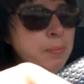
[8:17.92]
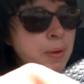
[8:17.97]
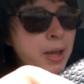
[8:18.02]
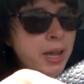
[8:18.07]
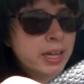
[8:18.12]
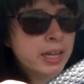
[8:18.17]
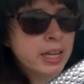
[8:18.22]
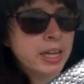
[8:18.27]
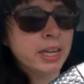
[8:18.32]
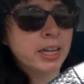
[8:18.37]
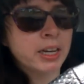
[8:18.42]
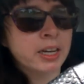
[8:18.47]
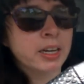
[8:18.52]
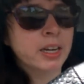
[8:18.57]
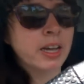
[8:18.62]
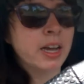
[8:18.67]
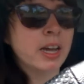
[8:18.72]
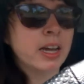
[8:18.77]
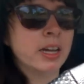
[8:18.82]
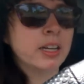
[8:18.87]
back in
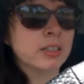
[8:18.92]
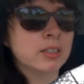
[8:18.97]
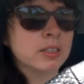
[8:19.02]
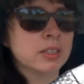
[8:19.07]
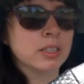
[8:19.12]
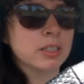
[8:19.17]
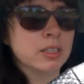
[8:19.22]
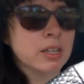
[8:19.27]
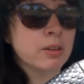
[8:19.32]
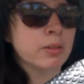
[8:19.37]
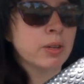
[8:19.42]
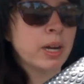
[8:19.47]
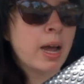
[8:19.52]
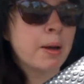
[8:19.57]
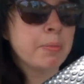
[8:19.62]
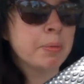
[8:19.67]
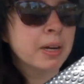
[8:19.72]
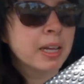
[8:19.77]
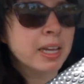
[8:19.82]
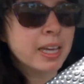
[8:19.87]
and it would
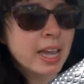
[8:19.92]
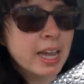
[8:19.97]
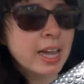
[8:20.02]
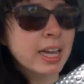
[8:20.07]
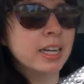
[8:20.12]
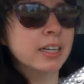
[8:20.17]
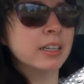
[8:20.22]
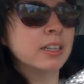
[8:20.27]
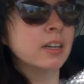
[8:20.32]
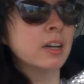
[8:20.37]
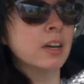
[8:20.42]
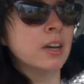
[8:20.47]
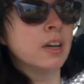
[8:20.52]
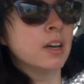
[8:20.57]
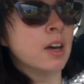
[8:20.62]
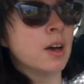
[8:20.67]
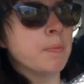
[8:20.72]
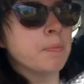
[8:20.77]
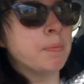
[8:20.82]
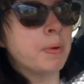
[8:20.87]
happen
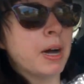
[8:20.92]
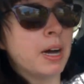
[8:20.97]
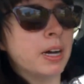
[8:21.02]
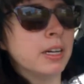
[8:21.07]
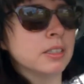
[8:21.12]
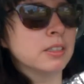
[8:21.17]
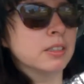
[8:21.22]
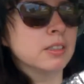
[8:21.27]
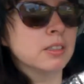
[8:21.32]
again. But,